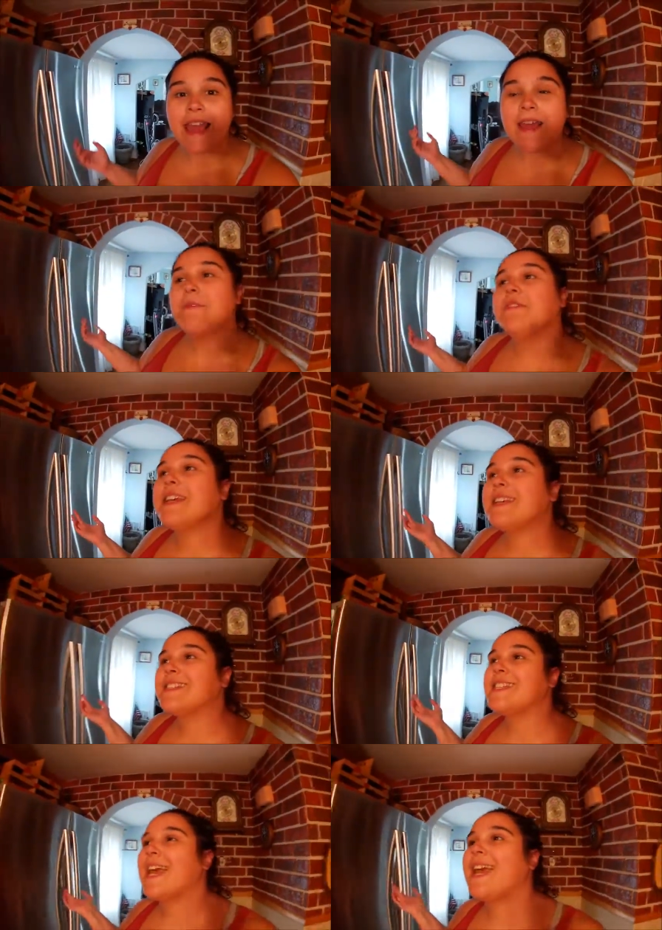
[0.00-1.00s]
Okay, well,
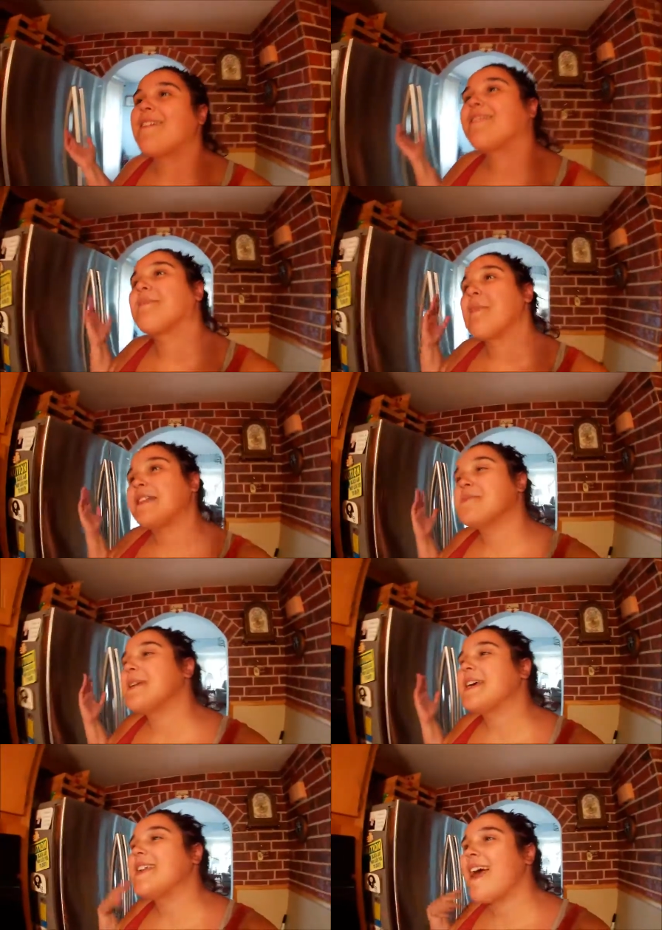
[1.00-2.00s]
like today, I was about to
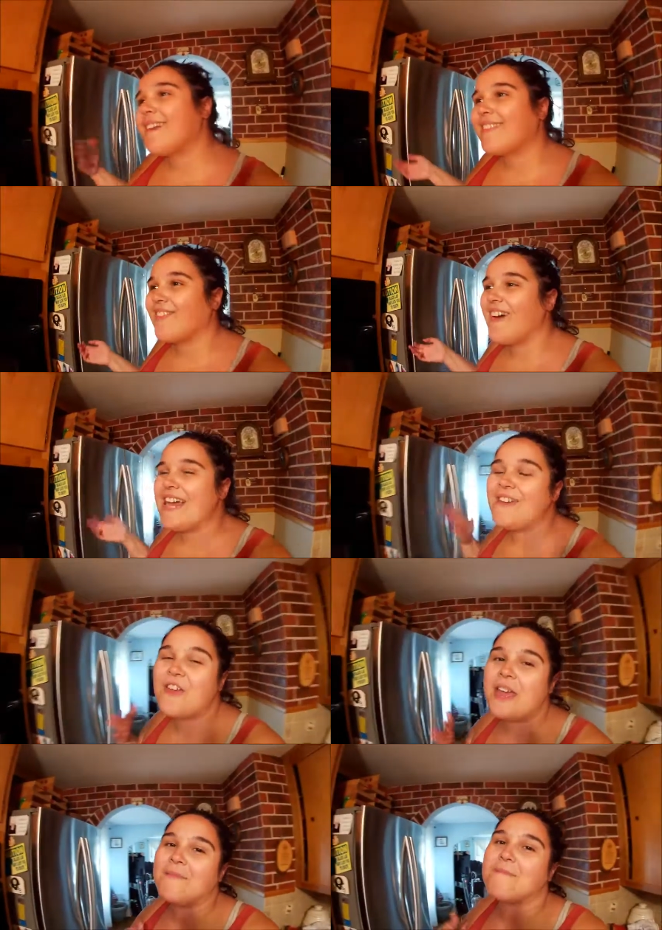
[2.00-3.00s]
be a nice
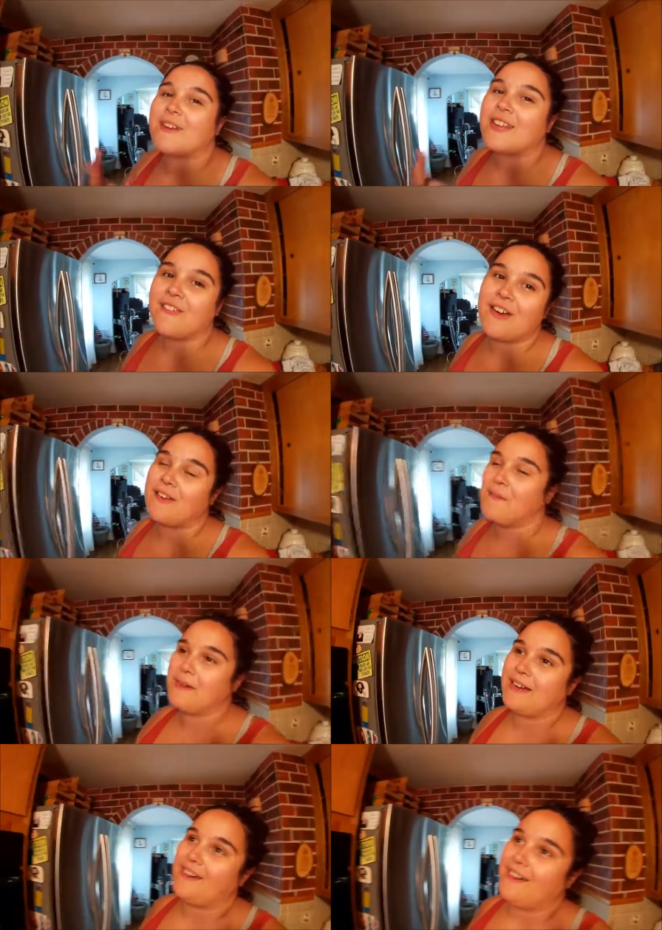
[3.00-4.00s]
wife and bring you out a
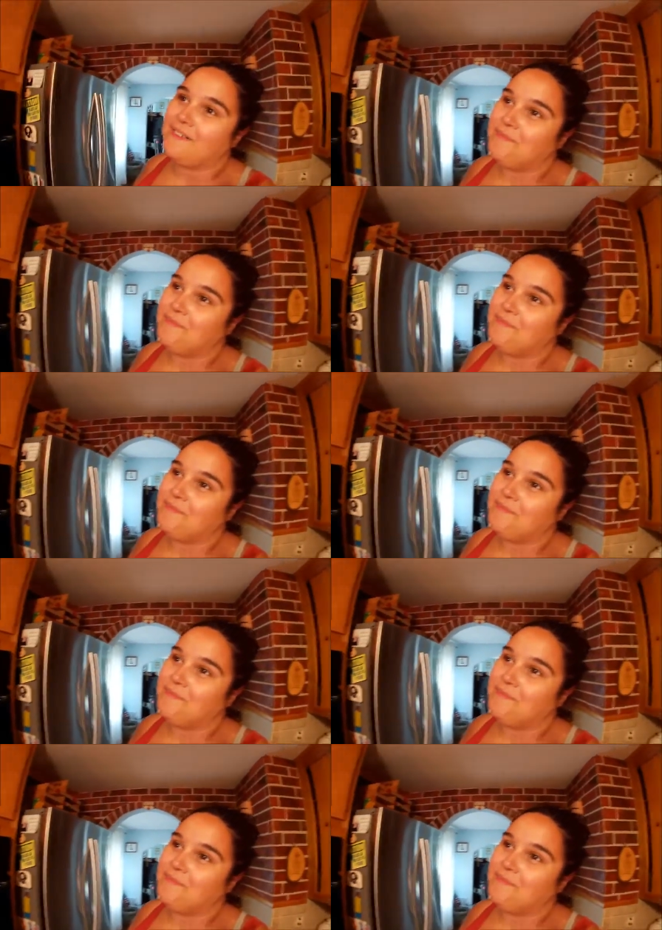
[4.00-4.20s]
beer.